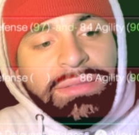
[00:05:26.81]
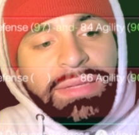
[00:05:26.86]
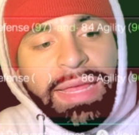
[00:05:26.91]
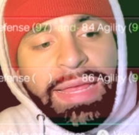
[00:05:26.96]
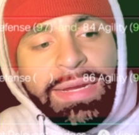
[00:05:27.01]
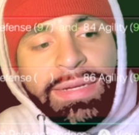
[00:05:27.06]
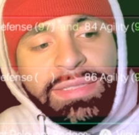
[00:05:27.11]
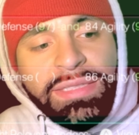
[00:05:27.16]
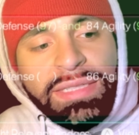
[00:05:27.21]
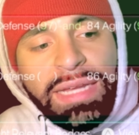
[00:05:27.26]

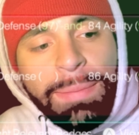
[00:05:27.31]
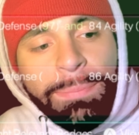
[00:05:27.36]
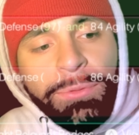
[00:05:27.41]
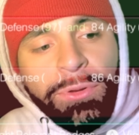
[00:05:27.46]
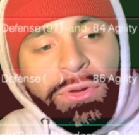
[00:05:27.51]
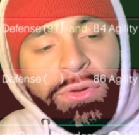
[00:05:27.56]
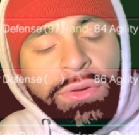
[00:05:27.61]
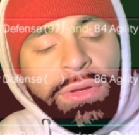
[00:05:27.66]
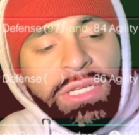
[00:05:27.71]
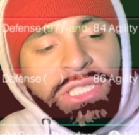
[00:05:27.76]

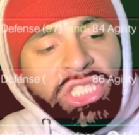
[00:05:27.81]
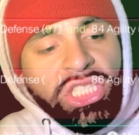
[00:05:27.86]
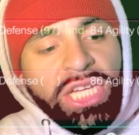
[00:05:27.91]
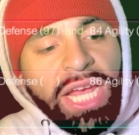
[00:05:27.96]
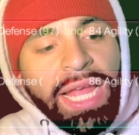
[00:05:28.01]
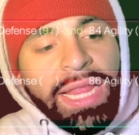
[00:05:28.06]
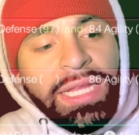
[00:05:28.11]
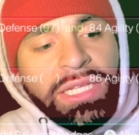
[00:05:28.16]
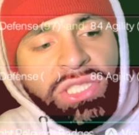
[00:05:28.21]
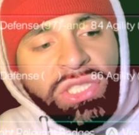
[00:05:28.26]
interceptor,
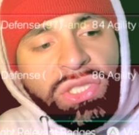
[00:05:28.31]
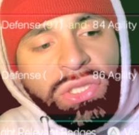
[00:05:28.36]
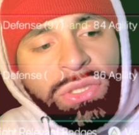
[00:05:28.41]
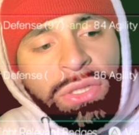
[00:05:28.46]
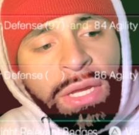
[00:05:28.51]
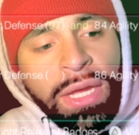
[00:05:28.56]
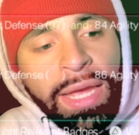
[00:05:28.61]
challenger,